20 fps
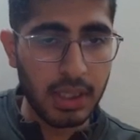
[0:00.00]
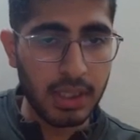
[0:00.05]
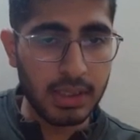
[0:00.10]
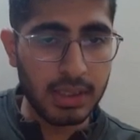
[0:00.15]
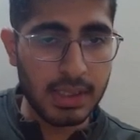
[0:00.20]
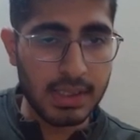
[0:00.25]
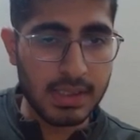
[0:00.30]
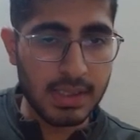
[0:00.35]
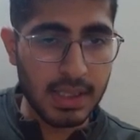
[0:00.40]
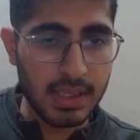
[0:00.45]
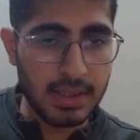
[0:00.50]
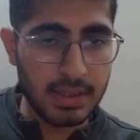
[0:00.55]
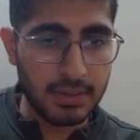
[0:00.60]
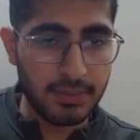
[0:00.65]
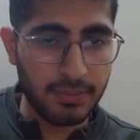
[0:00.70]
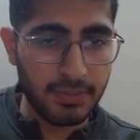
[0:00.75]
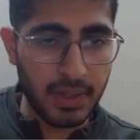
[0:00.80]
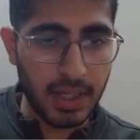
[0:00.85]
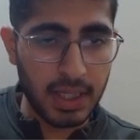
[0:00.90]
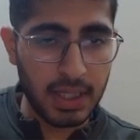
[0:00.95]
this is
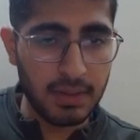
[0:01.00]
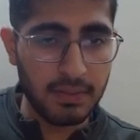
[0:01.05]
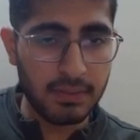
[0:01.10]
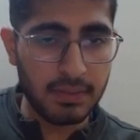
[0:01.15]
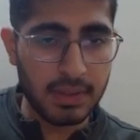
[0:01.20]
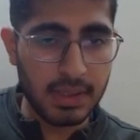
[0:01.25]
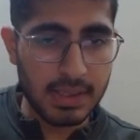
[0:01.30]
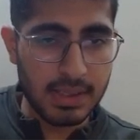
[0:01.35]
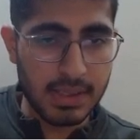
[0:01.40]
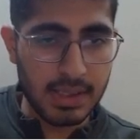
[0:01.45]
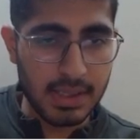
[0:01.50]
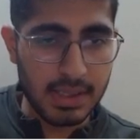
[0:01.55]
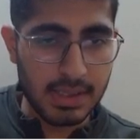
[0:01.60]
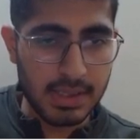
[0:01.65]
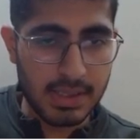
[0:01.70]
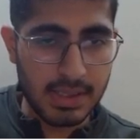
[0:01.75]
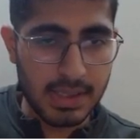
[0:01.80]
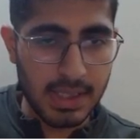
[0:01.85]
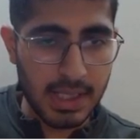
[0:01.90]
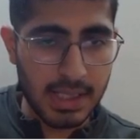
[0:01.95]
5, this
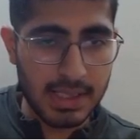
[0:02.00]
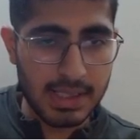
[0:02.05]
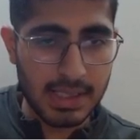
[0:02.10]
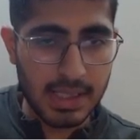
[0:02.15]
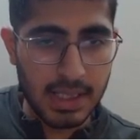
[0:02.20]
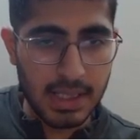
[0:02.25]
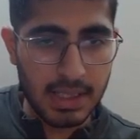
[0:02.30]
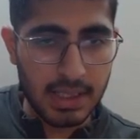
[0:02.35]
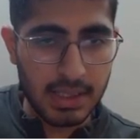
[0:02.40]
is 6,